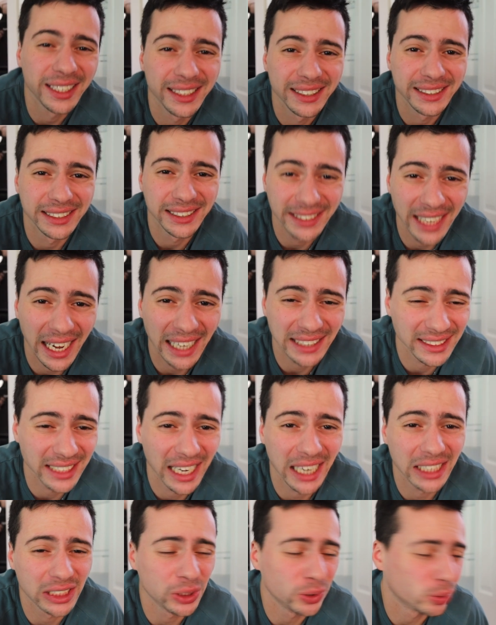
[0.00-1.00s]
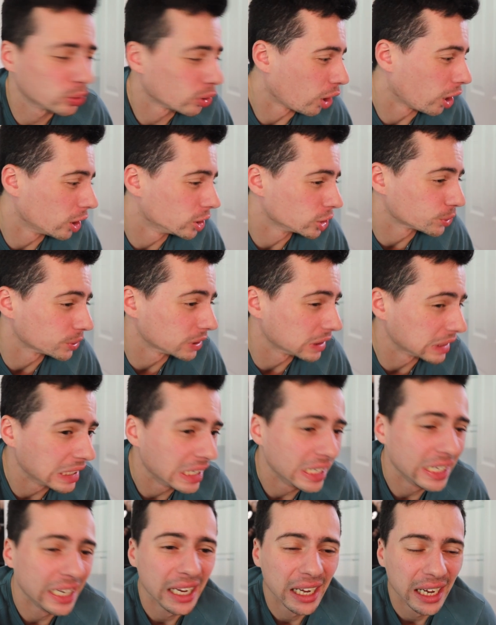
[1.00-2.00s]
yes, I do laundry.
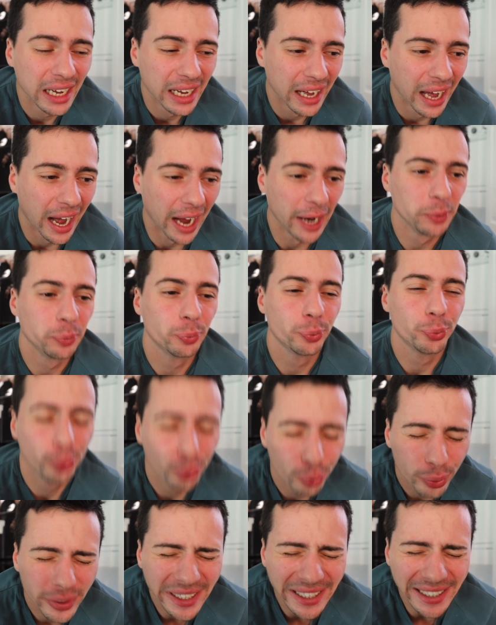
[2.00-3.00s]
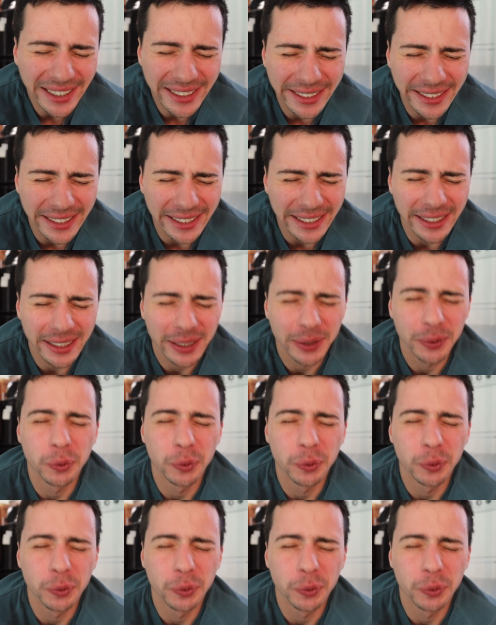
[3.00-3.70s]
I really